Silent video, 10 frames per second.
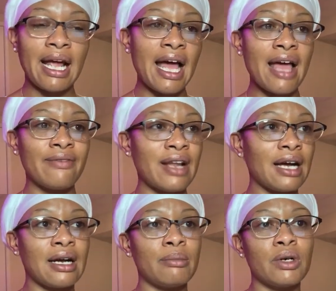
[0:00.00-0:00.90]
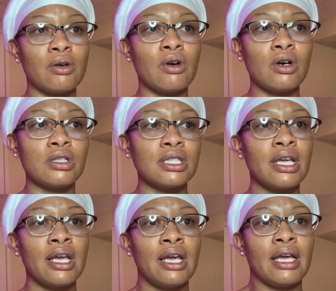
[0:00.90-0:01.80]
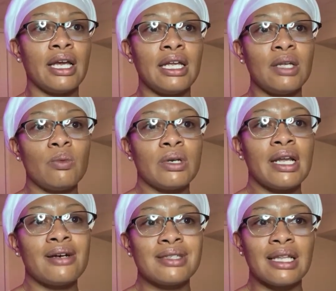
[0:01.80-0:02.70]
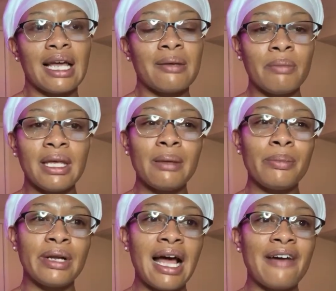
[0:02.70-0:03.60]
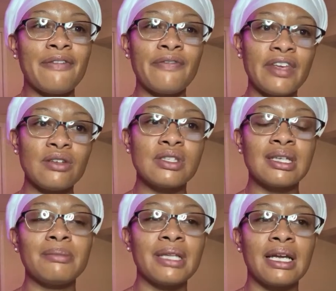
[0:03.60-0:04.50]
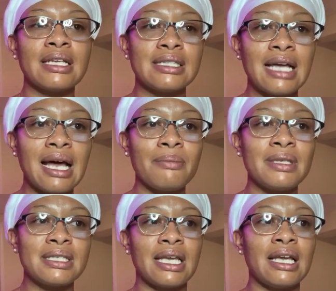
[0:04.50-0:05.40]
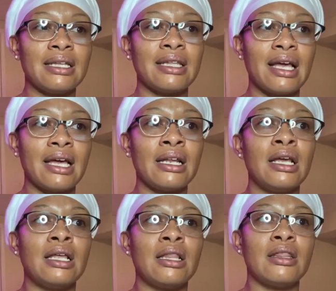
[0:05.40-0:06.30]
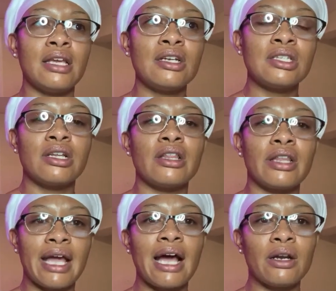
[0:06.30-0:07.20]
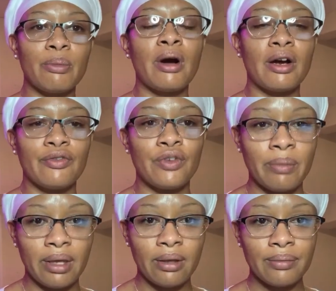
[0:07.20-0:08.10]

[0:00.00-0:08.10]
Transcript: I have not come across anyone else like me, but I feel something inside me saying that there's another counterpart for me.